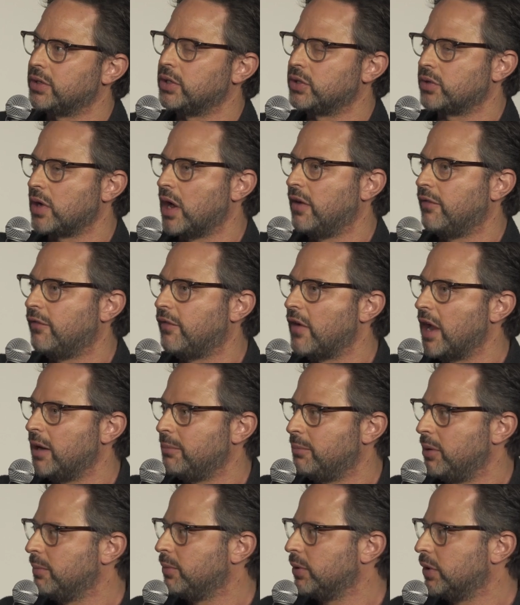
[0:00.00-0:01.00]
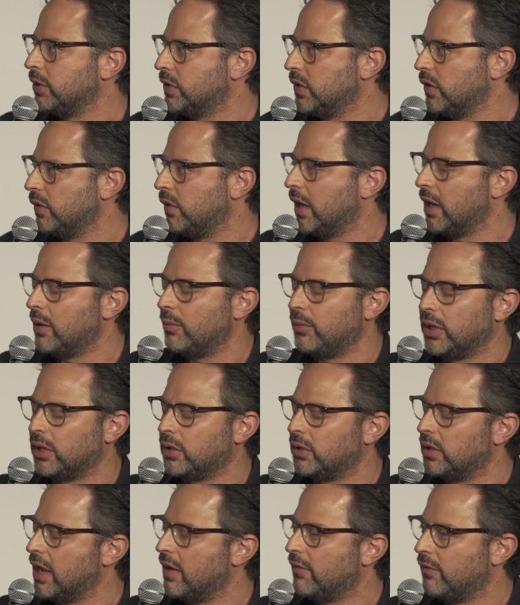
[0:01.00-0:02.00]
to try to find people to do it, and we
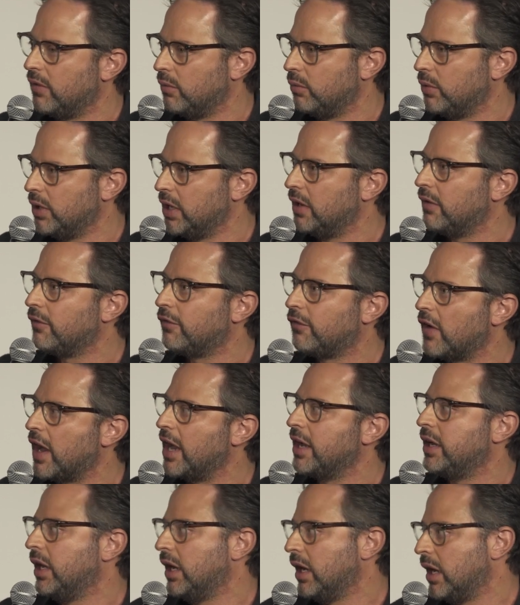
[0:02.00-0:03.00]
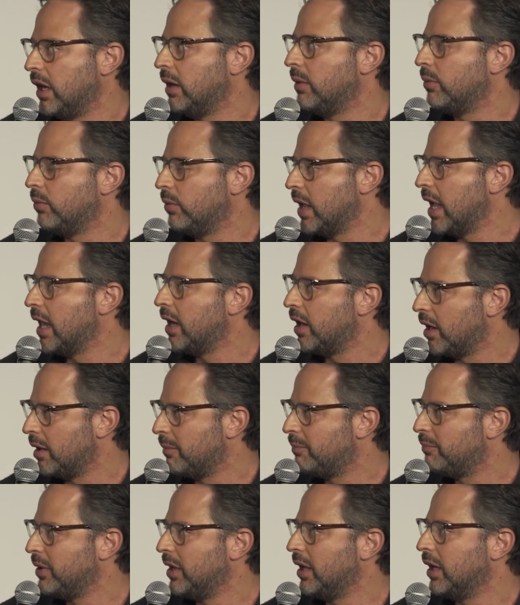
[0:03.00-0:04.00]
didn't find it, and it ended
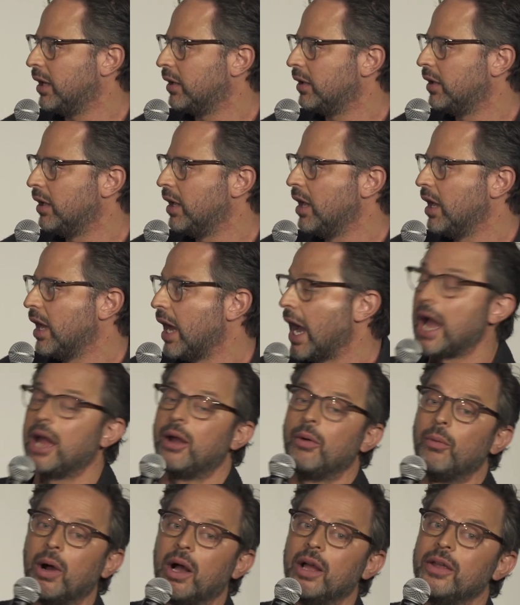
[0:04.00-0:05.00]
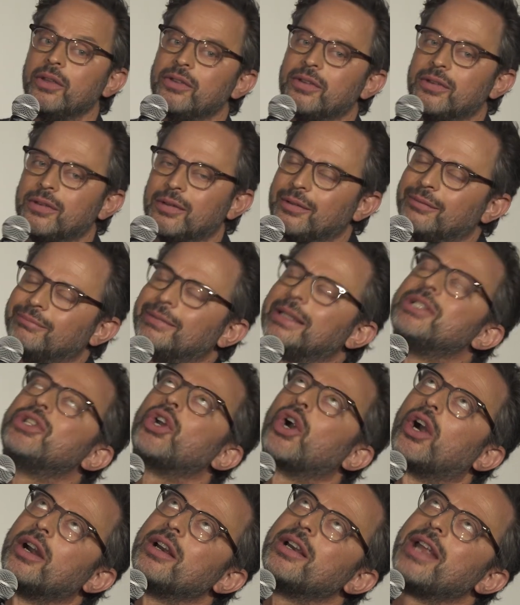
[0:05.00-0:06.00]
up being it
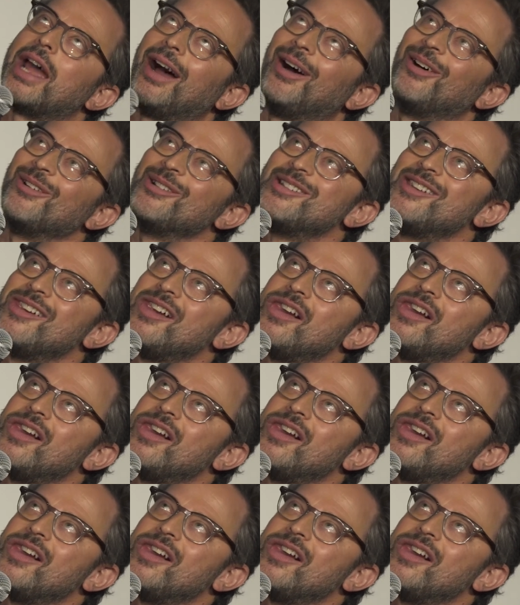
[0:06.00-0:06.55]
turned out